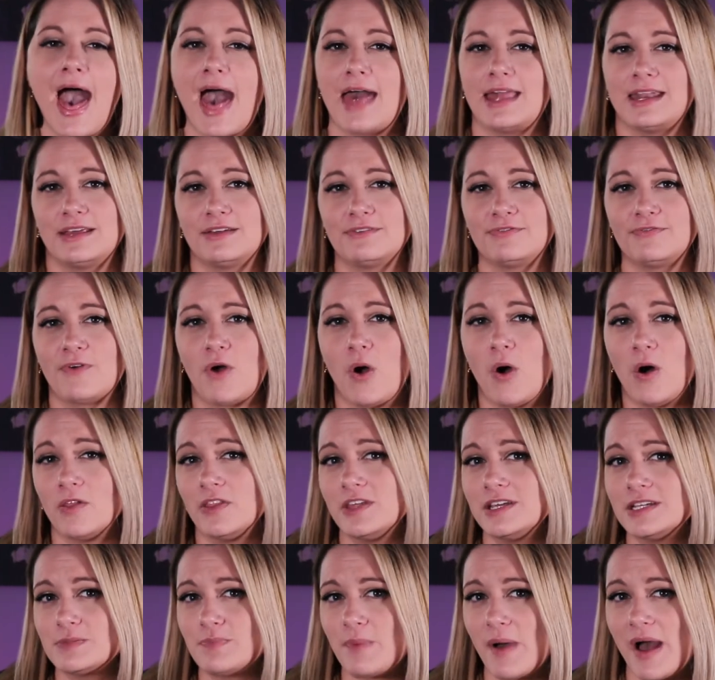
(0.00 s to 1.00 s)
And if
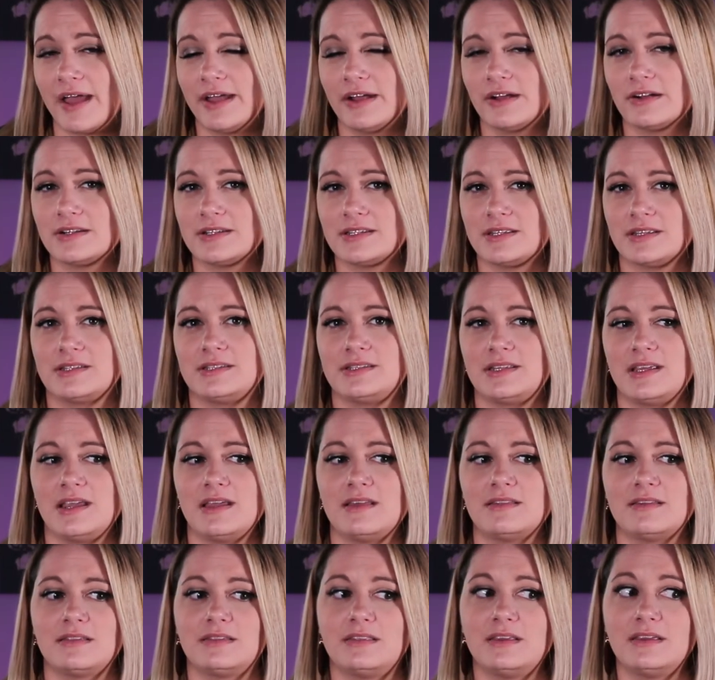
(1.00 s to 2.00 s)
all these buyers
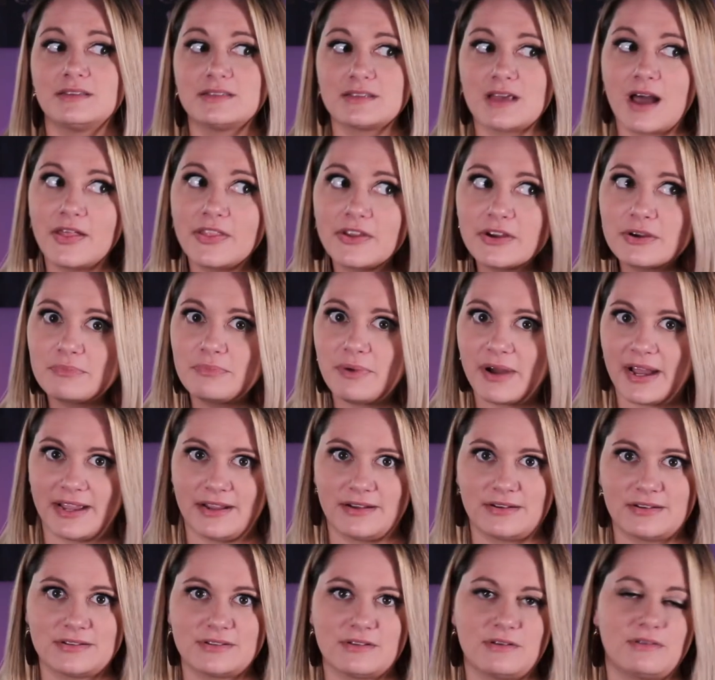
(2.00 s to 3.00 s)
see that these other
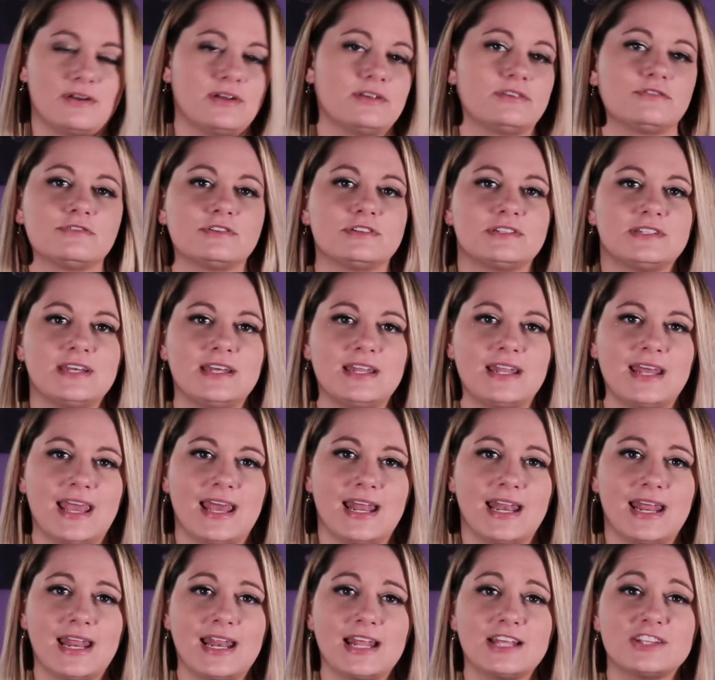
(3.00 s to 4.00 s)
buyers are interested
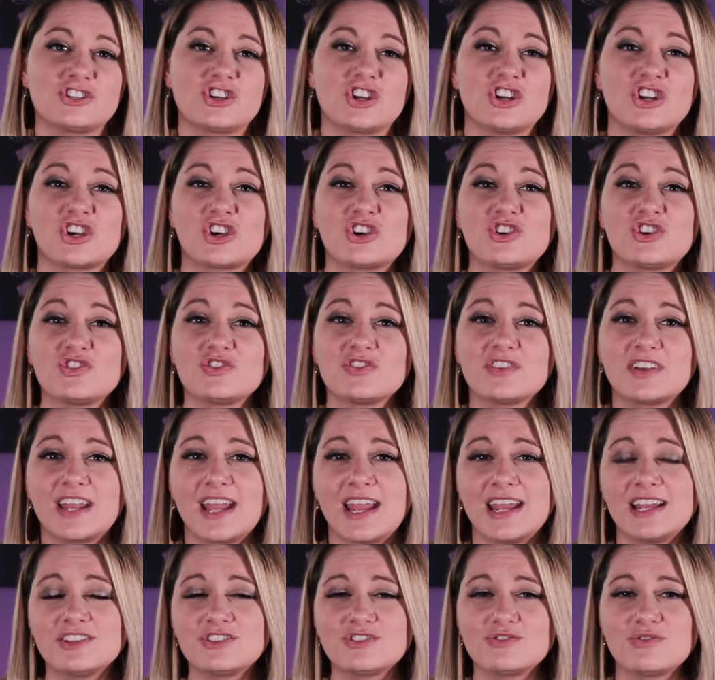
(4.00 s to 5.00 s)
in it, it's going to
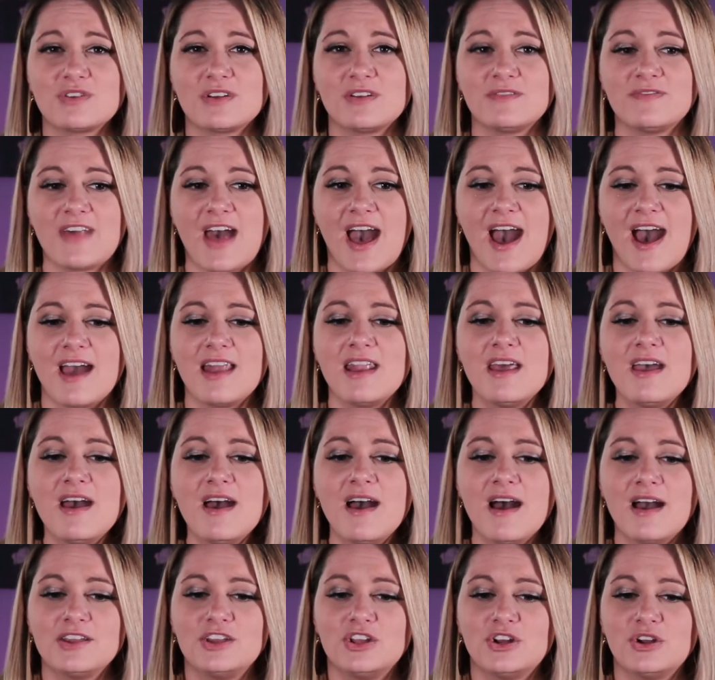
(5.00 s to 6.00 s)
create sort of that,
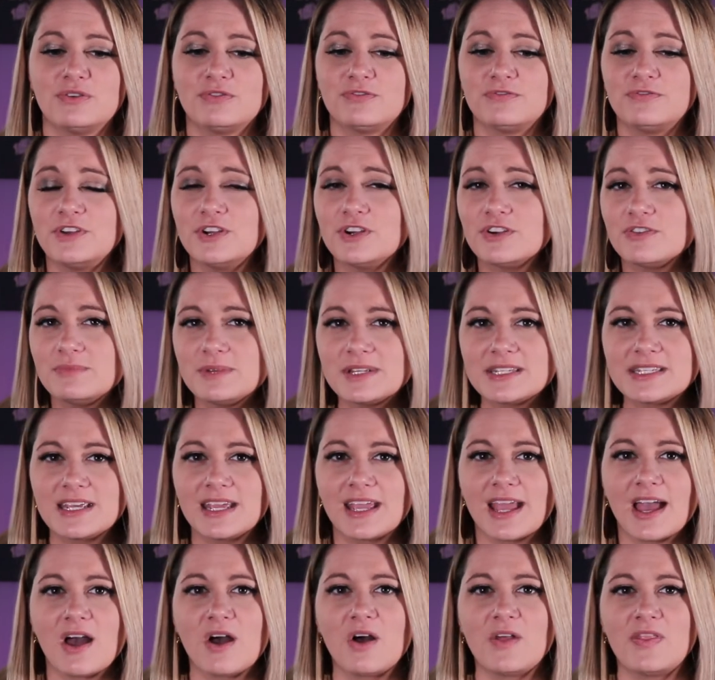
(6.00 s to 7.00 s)
you know, fear of
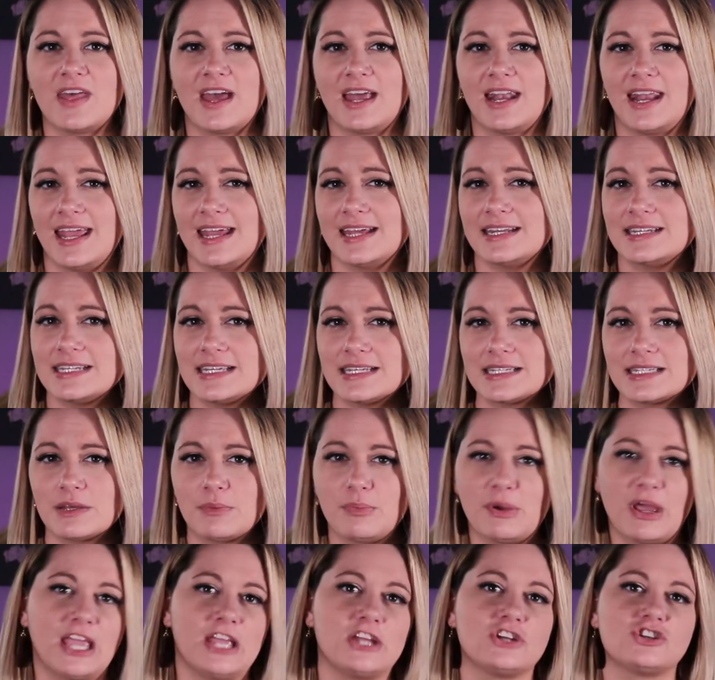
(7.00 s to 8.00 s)
missing out and that
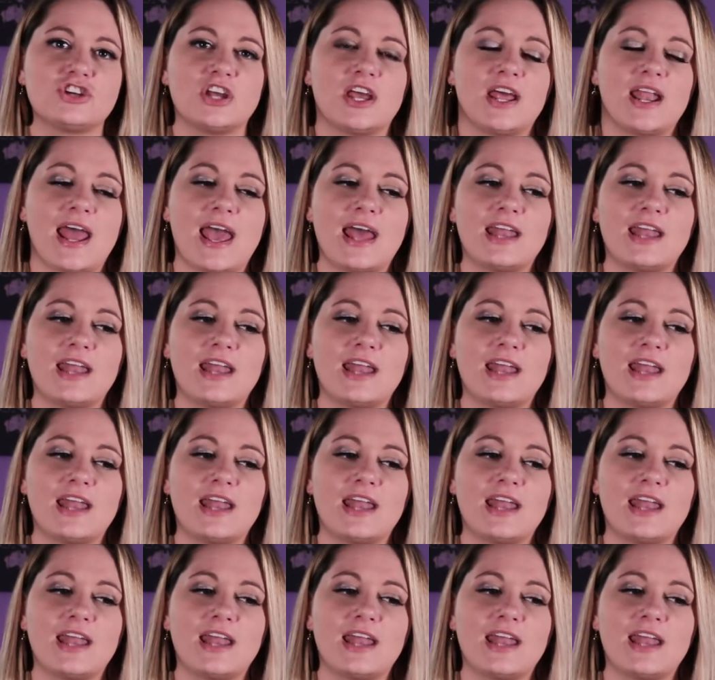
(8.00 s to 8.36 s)
anticipation.